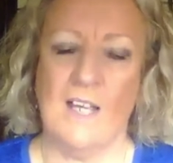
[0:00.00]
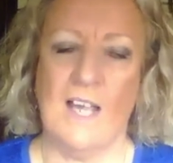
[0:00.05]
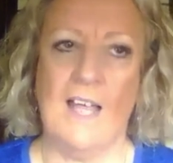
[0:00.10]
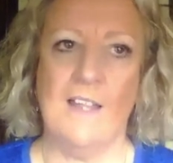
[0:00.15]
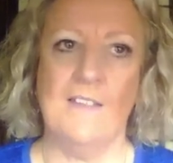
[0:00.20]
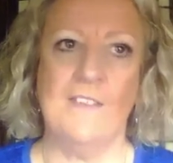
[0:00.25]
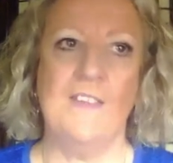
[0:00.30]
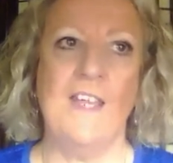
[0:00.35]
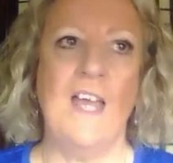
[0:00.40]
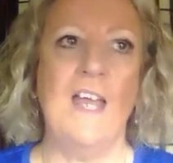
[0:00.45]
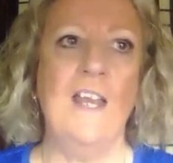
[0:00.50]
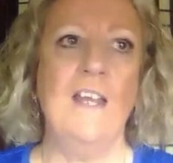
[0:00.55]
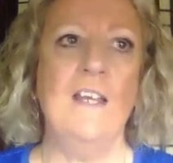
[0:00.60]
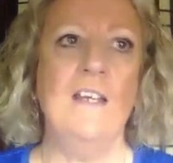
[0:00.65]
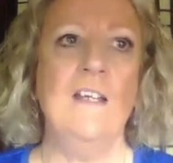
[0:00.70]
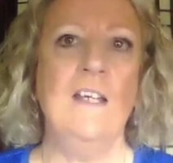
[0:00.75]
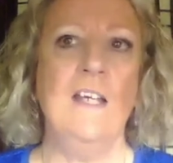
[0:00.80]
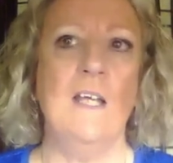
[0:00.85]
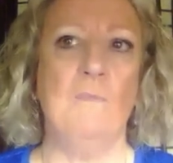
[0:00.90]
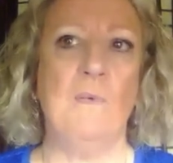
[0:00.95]
And
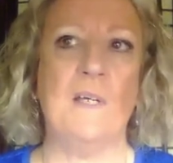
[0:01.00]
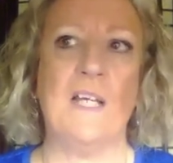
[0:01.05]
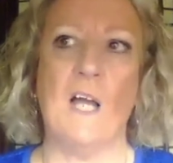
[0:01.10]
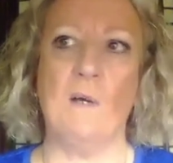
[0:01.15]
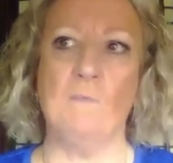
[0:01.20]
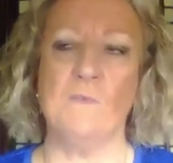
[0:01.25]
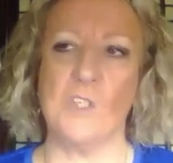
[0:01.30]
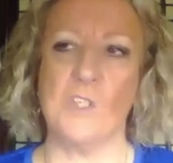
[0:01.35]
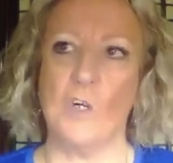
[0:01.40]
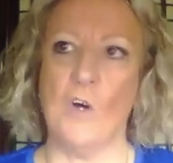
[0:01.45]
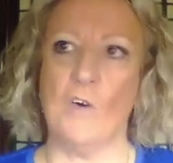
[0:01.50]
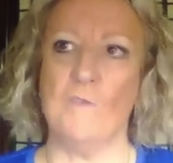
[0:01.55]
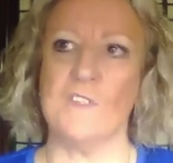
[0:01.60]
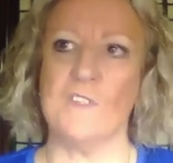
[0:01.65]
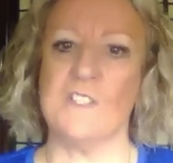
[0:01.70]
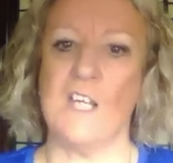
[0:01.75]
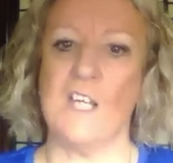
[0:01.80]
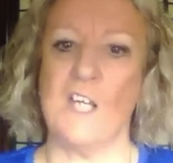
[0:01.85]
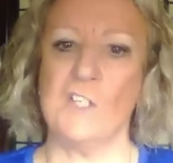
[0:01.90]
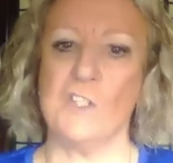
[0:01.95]
then it becomes a
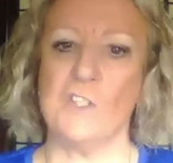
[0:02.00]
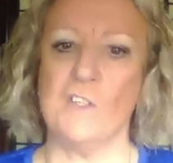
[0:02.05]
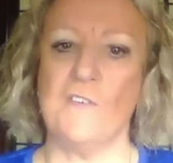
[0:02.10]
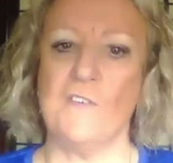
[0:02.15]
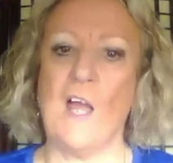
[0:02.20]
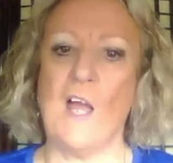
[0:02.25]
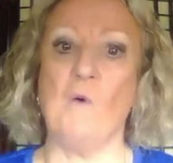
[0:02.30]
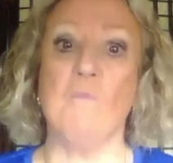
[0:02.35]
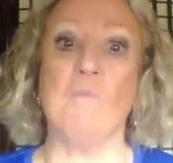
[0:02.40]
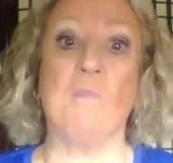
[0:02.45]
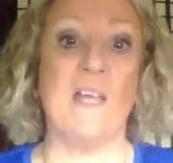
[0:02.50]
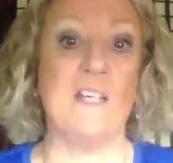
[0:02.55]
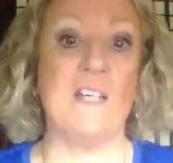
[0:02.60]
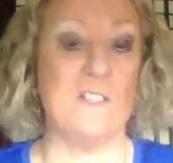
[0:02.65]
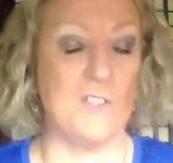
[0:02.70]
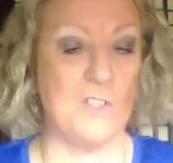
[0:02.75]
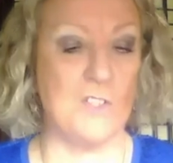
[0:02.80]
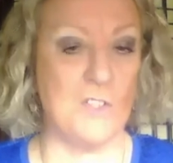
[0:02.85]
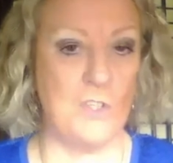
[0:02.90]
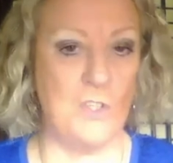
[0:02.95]
conversation of
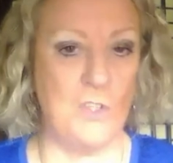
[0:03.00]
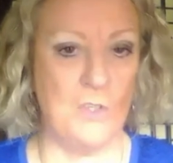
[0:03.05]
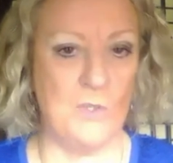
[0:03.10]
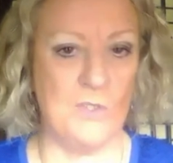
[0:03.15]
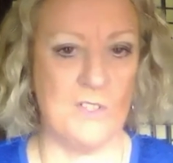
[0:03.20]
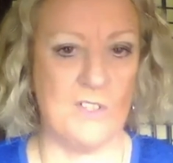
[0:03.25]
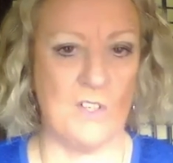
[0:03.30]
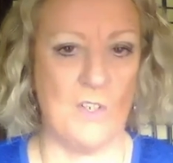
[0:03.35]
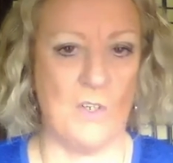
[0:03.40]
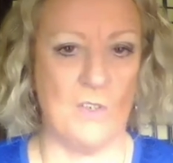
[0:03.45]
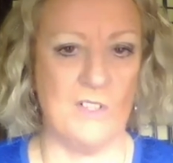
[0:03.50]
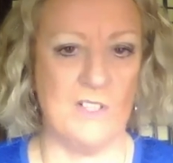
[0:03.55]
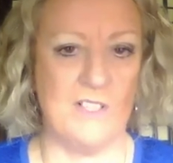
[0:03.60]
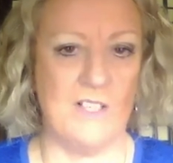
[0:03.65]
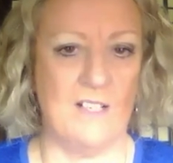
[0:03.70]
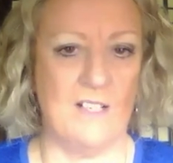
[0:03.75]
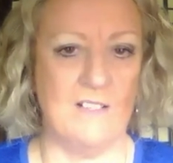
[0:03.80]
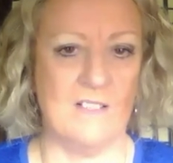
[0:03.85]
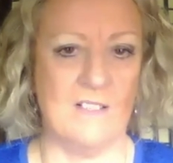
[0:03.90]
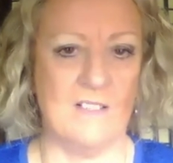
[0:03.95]
best to use the
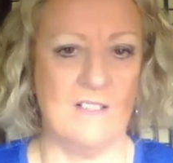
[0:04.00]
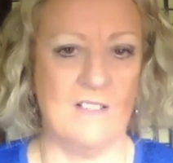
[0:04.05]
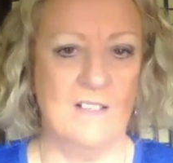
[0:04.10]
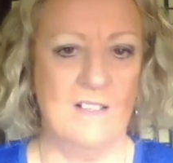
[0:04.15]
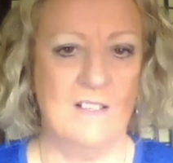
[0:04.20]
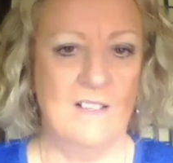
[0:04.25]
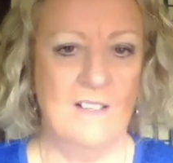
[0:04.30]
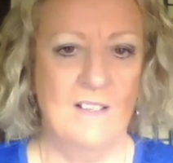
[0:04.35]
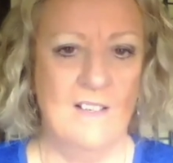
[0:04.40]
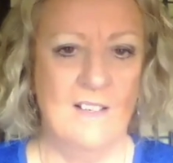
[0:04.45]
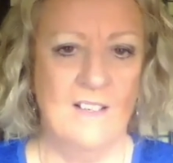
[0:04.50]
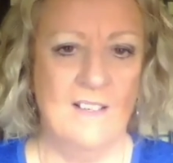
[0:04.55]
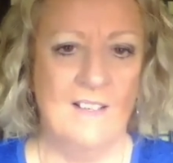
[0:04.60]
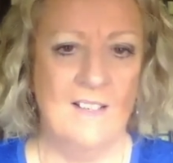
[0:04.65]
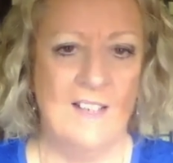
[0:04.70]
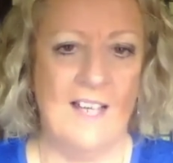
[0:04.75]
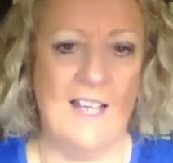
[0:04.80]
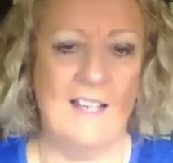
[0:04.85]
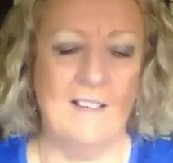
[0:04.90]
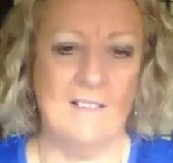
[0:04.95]
content.
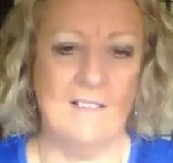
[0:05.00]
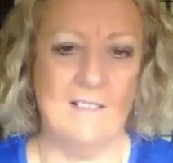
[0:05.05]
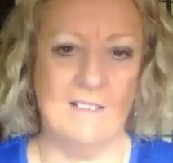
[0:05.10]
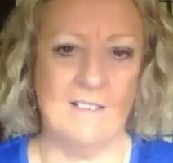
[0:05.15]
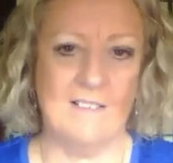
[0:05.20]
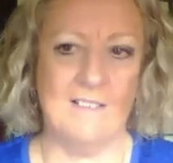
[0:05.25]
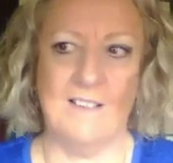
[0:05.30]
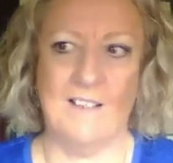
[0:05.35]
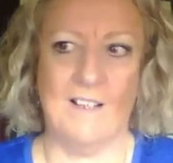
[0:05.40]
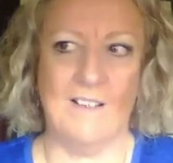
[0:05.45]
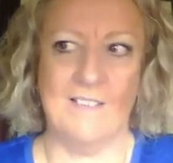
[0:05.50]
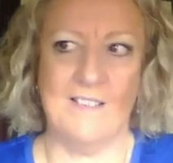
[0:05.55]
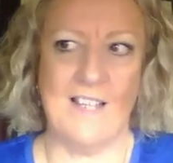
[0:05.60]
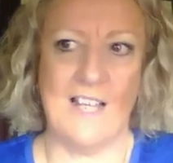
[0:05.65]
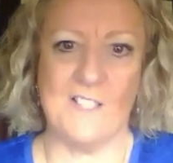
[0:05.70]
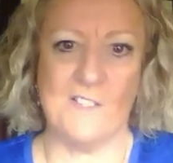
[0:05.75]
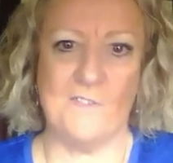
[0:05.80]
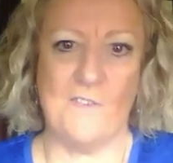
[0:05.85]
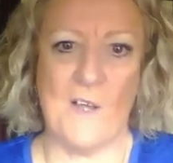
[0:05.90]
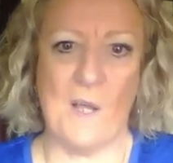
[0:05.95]
And
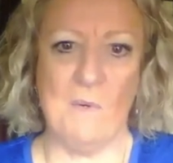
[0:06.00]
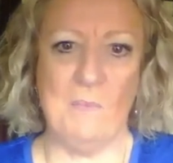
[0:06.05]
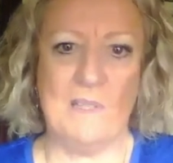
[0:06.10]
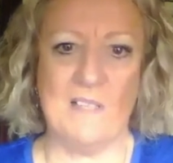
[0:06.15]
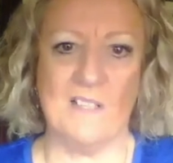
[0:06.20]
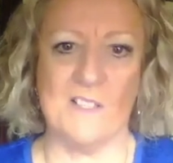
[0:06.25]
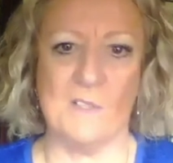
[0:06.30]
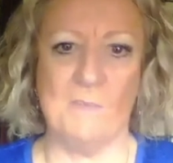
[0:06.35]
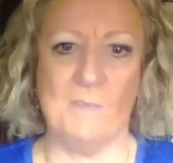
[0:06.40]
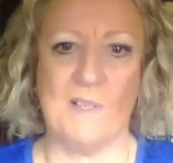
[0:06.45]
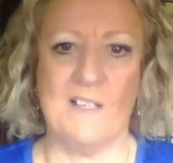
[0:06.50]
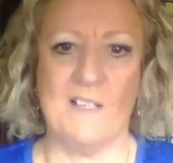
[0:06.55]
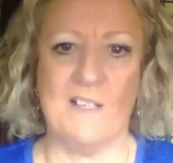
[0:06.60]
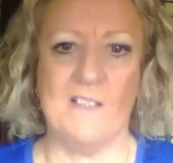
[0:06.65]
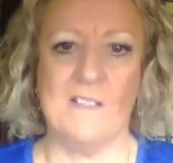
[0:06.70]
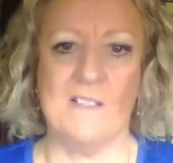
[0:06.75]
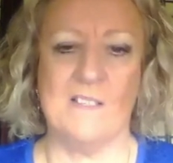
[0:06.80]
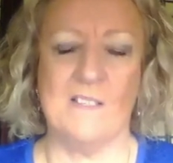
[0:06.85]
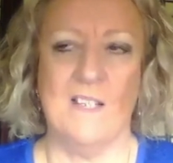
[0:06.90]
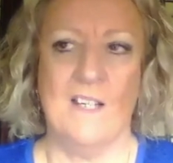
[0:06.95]
that's fabulous,
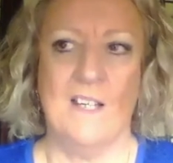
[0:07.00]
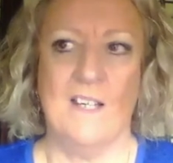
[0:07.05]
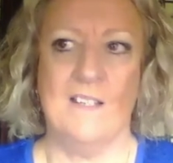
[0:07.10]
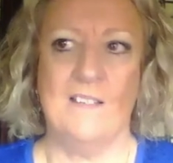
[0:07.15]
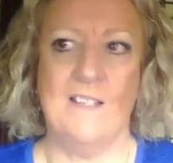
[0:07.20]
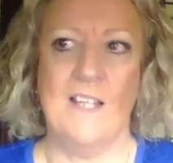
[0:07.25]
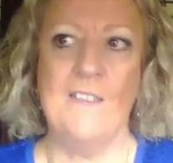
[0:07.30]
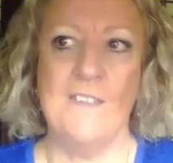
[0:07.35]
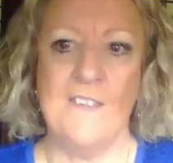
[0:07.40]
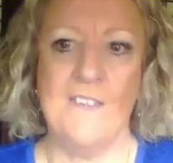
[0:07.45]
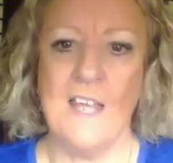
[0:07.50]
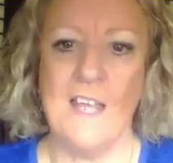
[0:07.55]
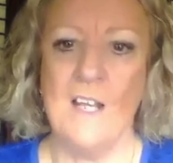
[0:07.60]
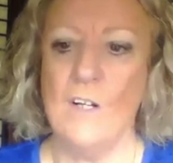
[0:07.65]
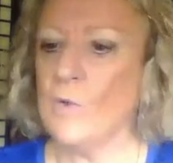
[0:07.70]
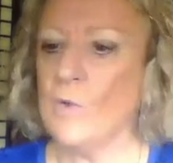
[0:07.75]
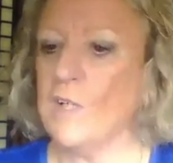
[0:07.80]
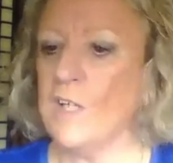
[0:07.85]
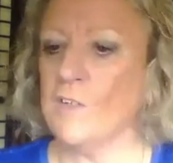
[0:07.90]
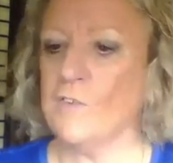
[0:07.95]
because then they're
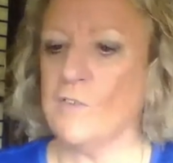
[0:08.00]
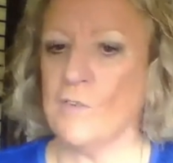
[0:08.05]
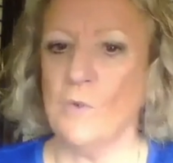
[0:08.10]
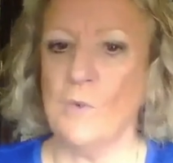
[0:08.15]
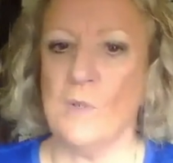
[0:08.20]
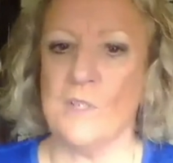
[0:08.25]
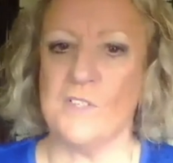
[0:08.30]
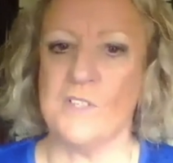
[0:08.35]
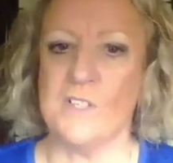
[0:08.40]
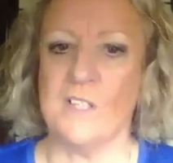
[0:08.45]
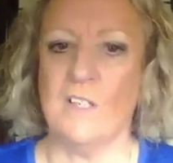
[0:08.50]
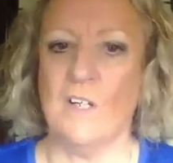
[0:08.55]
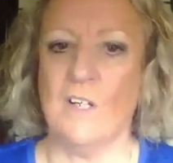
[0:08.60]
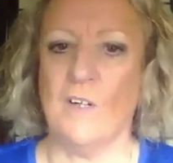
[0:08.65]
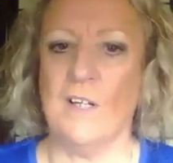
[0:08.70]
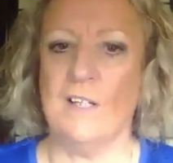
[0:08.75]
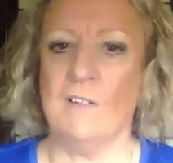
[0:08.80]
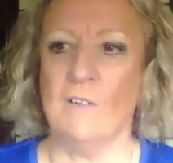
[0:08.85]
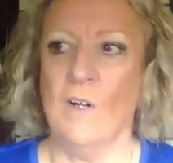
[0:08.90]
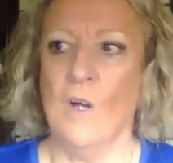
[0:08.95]
looking through it and
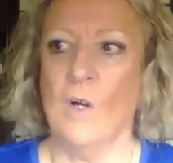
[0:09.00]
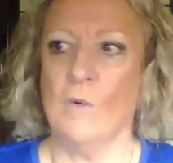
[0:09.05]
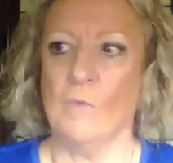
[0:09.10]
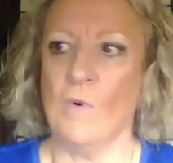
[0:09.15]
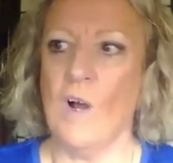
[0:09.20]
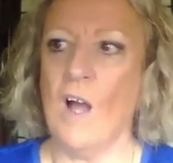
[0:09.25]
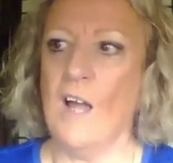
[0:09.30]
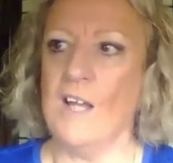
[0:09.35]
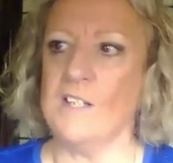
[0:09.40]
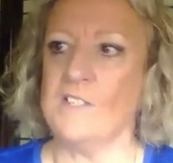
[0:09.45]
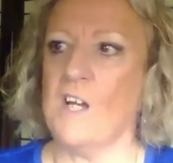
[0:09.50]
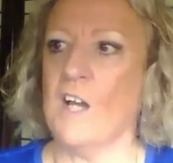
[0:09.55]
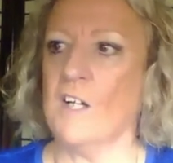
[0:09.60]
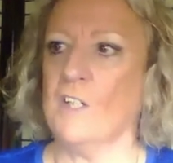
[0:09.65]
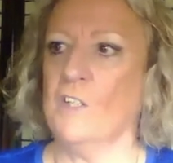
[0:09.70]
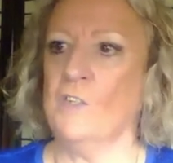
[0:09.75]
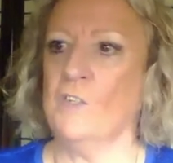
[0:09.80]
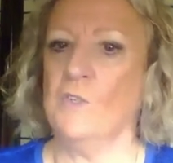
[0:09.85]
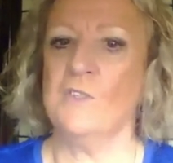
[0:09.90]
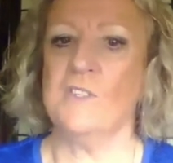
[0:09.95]
going, right, I
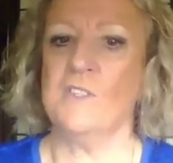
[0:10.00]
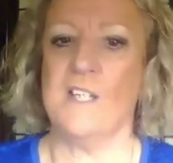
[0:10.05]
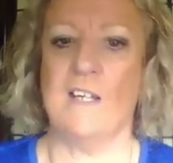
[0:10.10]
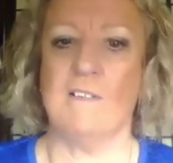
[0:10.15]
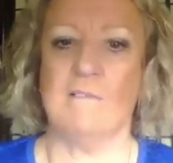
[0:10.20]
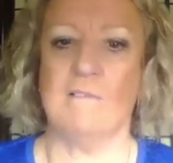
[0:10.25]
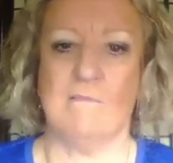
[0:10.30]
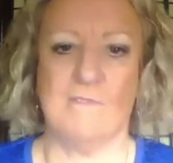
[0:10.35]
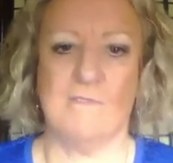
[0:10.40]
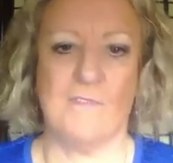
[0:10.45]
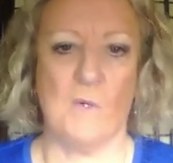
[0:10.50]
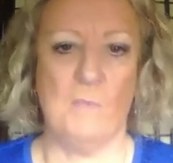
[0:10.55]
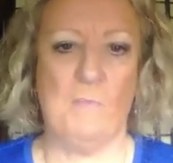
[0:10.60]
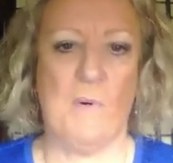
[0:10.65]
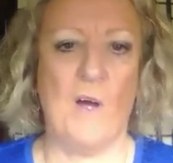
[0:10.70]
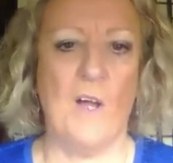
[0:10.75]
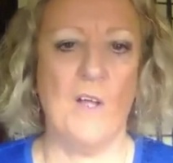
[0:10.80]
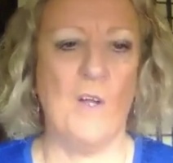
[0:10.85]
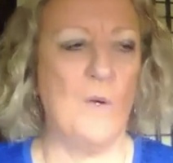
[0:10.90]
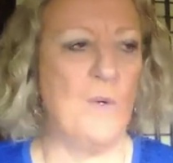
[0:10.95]
can use that for a
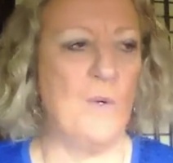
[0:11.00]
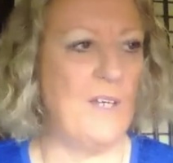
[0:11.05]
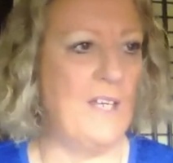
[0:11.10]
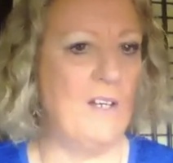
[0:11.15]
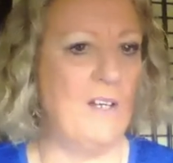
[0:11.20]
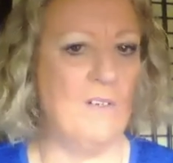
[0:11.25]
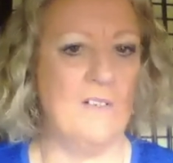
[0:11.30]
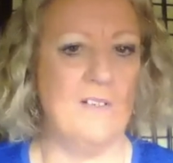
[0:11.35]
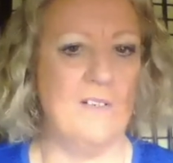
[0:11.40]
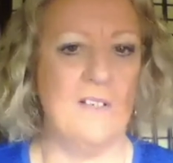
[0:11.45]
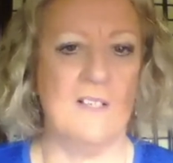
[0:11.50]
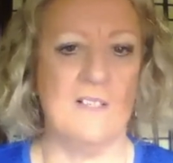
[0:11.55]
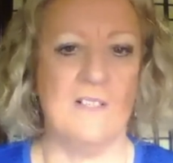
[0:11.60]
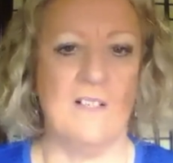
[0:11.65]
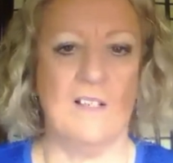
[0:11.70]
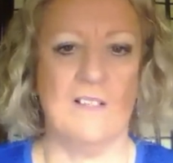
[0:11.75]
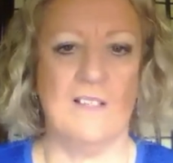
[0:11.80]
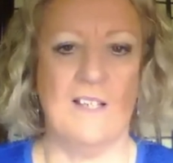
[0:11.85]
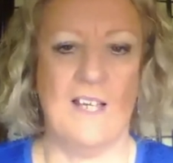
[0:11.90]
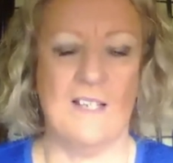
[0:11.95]
bio here and things
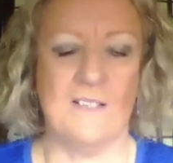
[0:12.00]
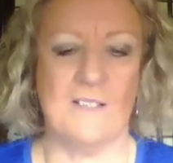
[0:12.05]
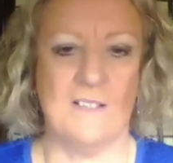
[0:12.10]
like that.